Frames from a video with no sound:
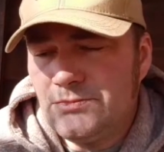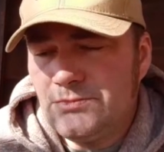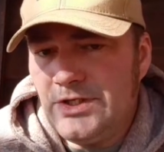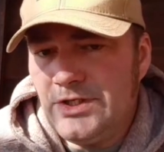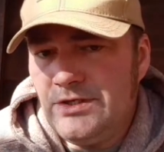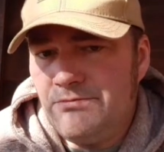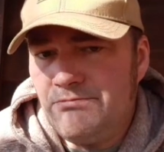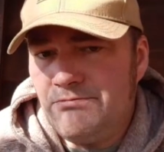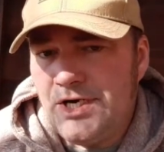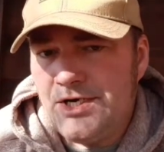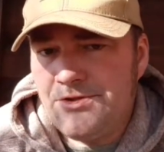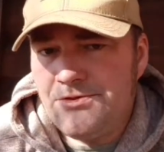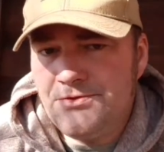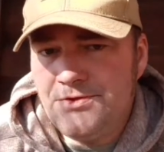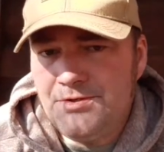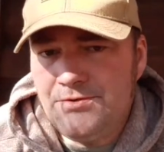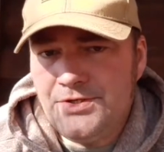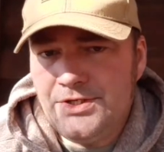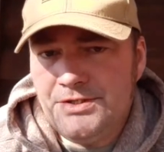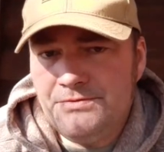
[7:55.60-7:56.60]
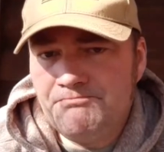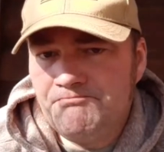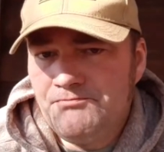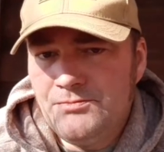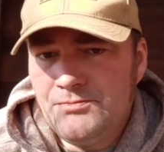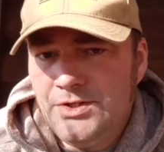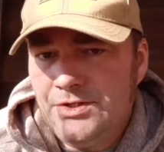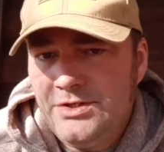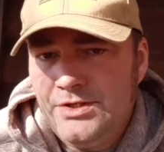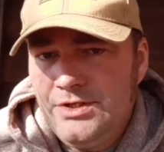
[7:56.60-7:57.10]
in my theory,
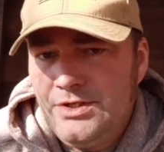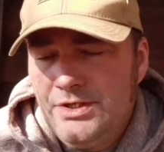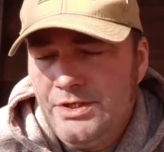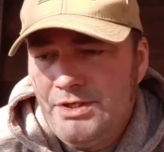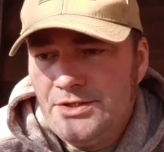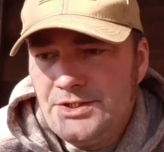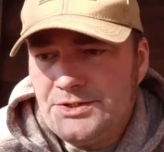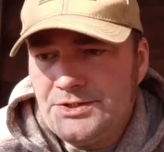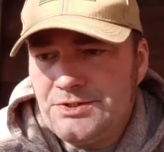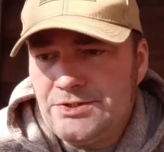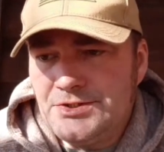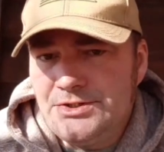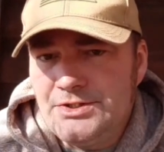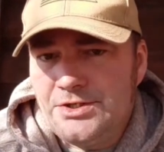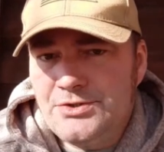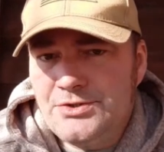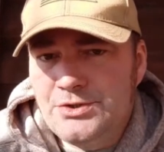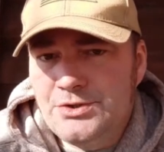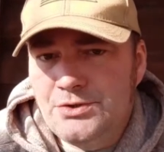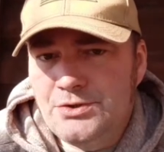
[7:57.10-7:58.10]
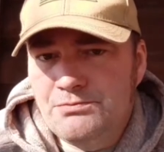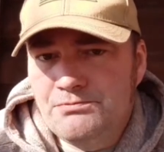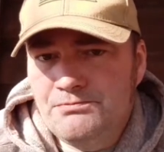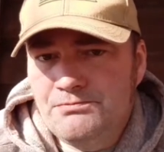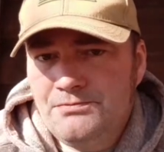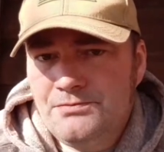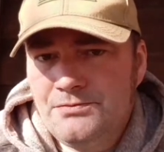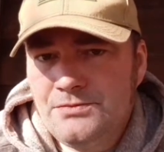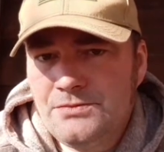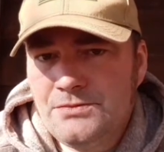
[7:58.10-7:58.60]
this is nothing new.
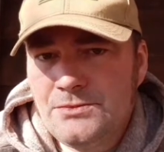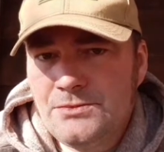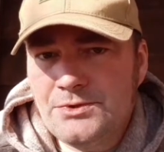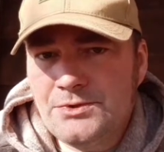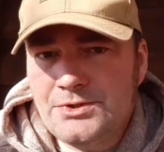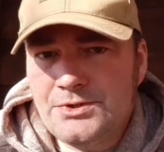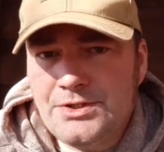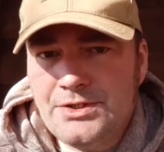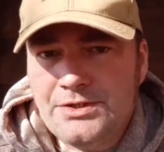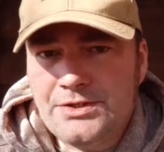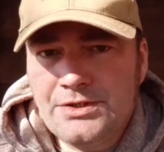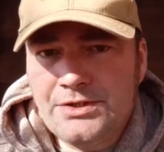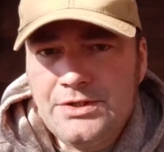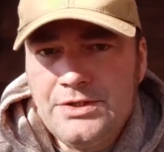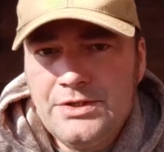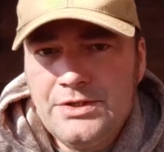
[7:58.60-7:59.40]
Okay.